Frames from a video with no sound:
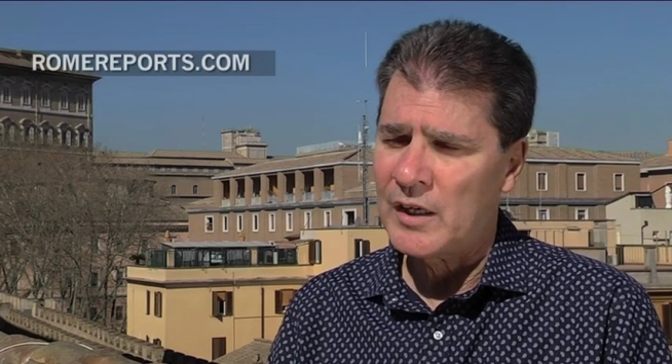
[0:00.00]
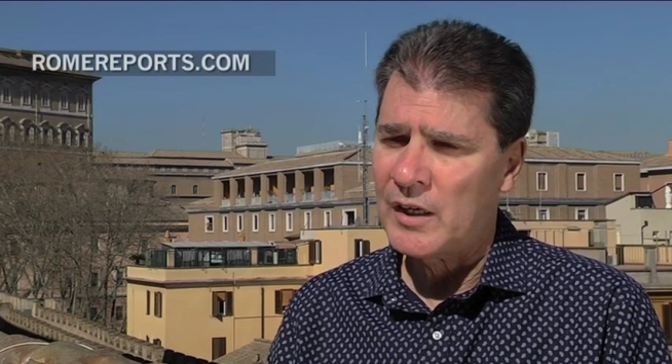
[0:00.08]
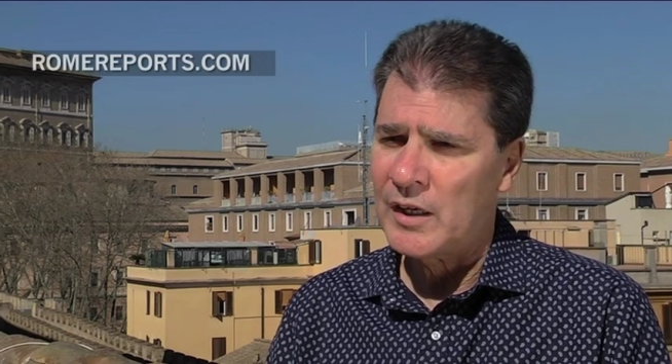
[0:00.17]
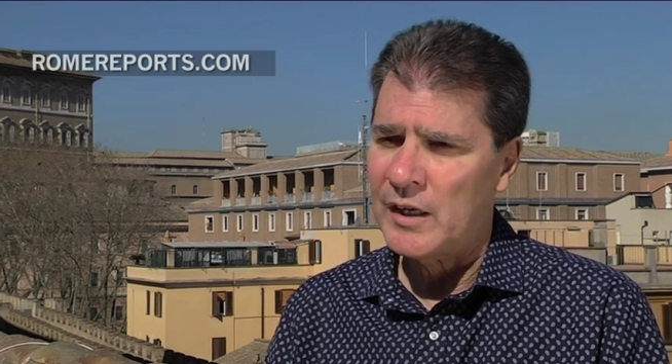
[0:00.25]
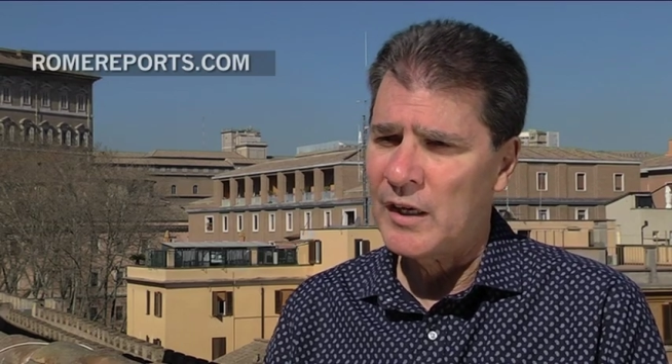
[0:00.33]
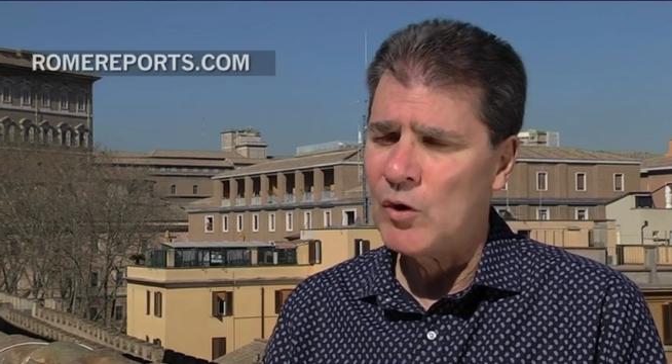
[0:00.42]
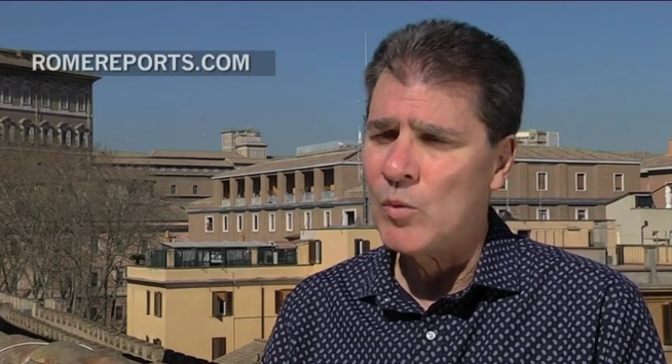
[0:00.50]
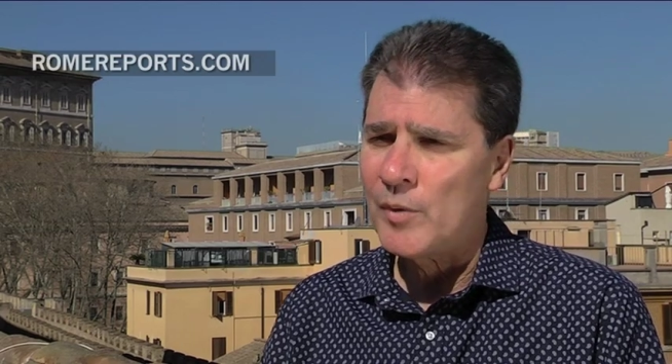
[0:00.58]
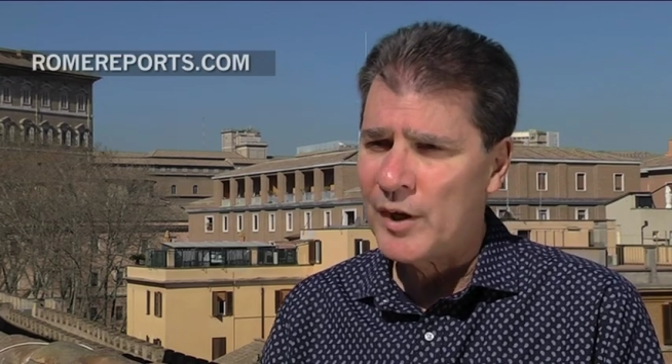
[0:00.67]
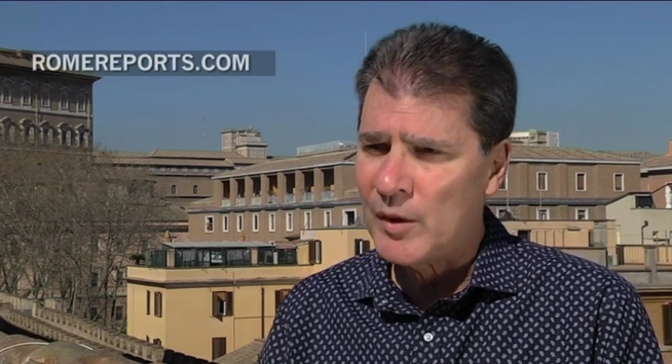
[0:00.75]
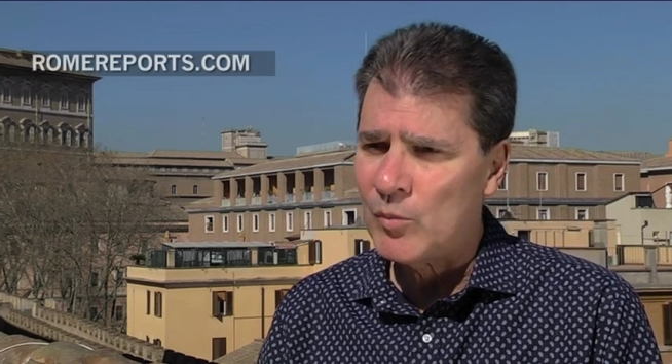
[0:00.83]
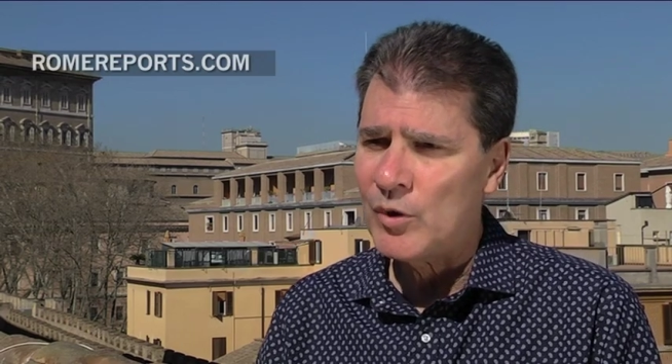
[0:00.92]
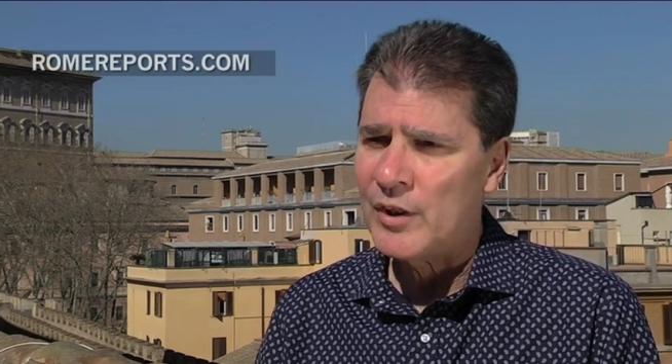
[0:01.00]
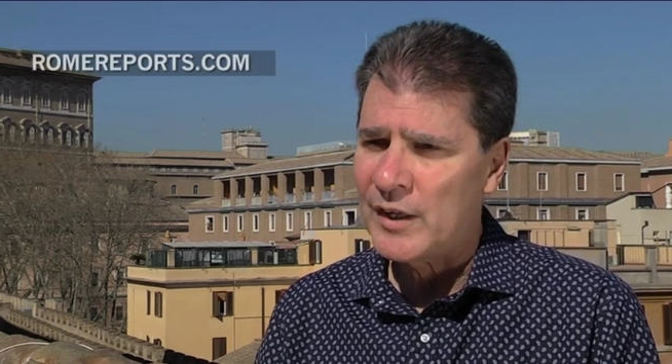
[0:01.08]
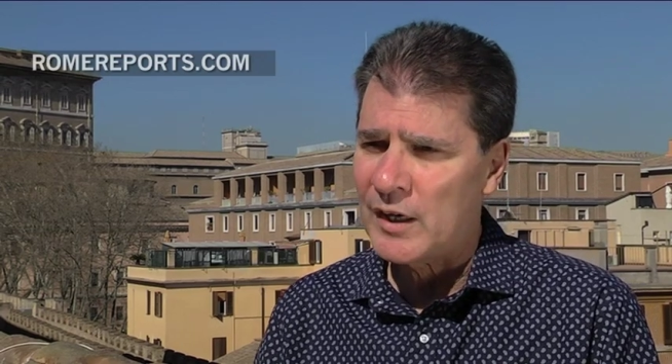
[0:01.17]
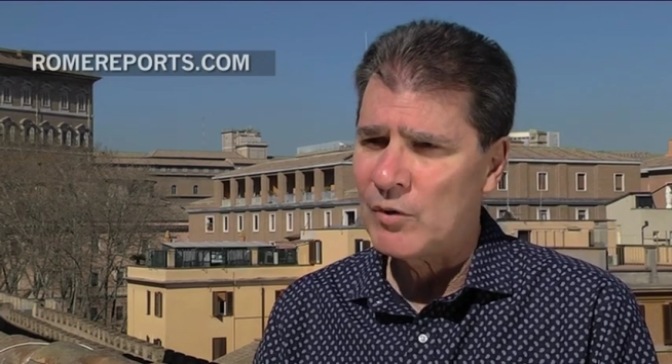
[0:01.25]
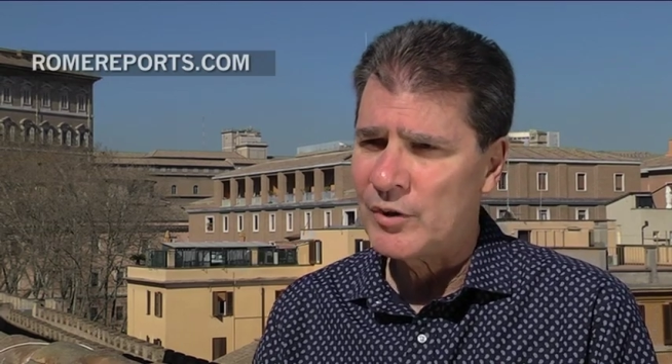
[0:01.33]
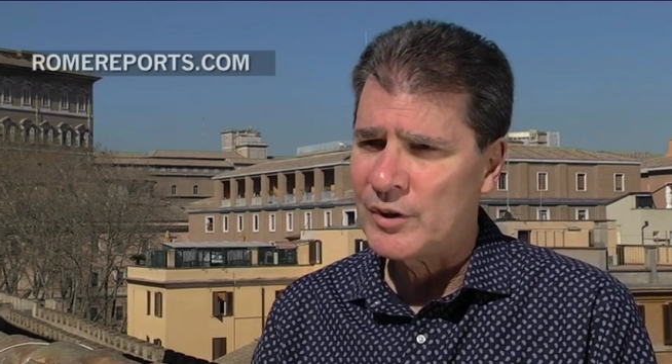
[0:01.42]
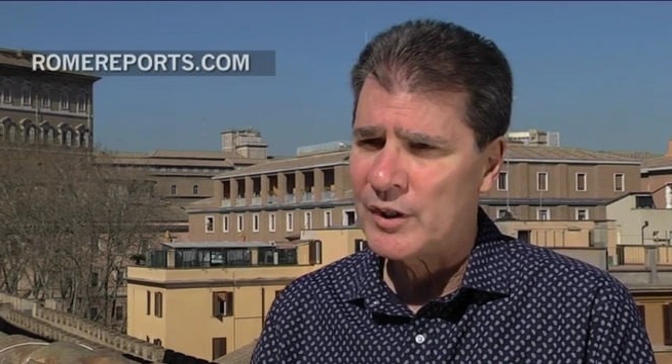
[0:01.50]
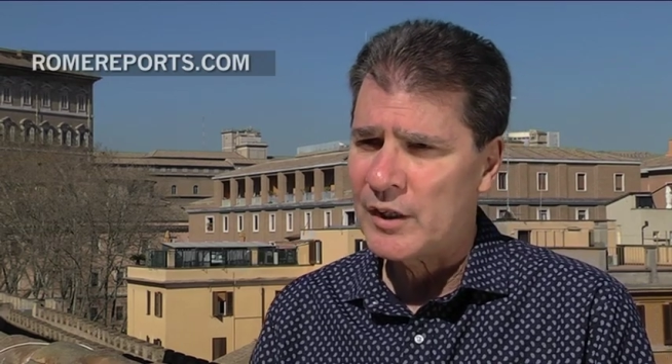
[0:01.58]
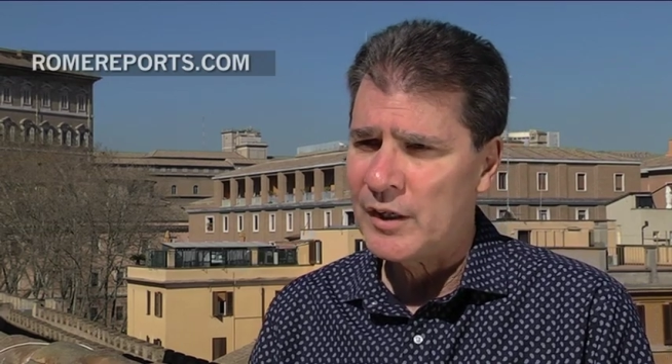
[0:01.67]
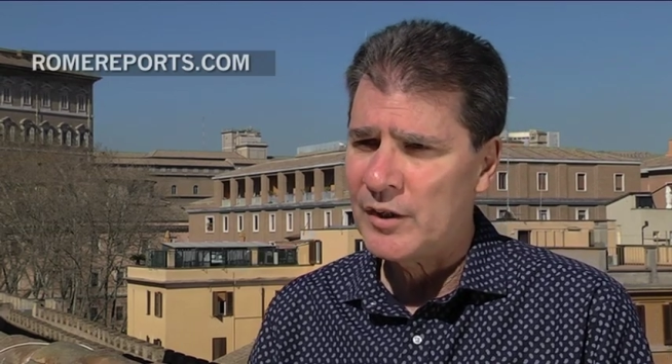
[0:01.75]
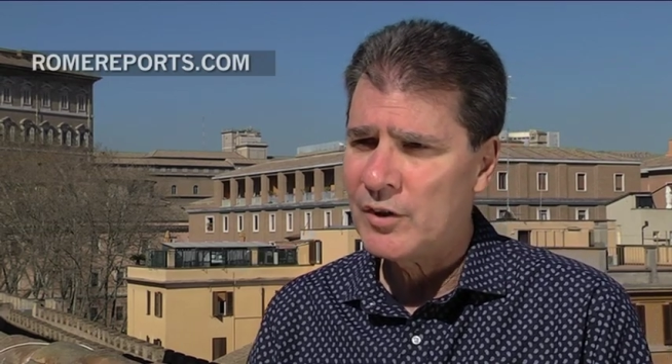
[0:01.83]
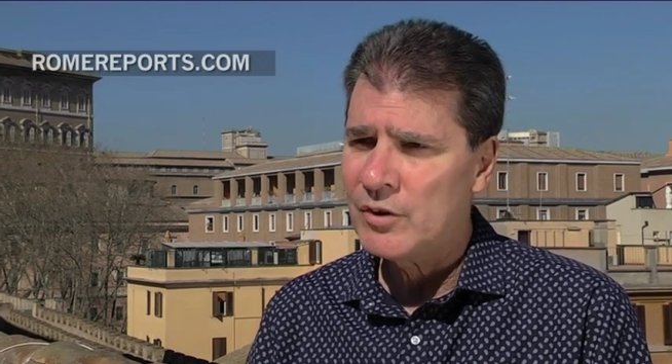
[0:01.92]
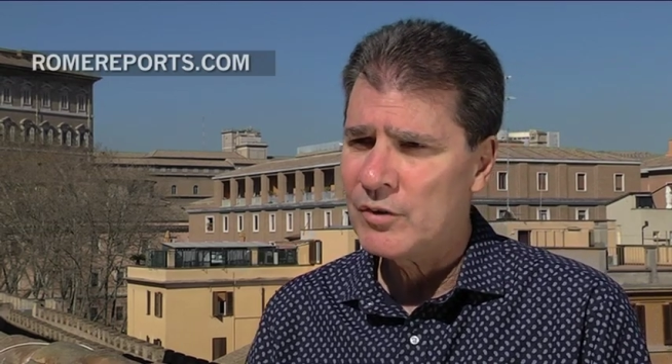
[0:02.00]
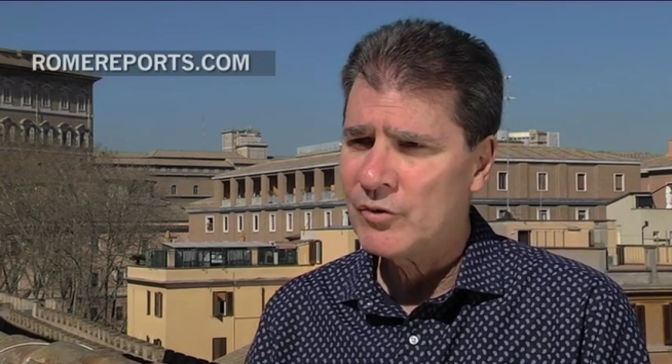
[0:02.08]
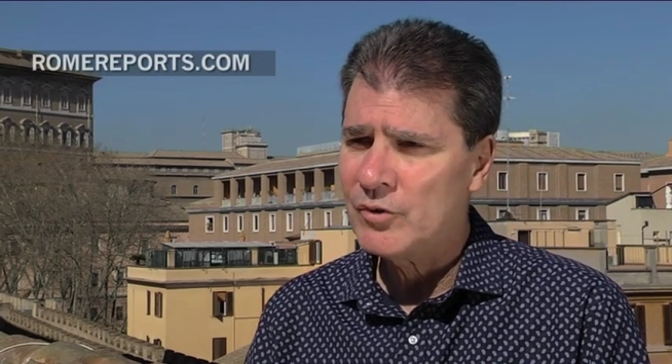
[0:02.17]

is a pope inclined to ecumenical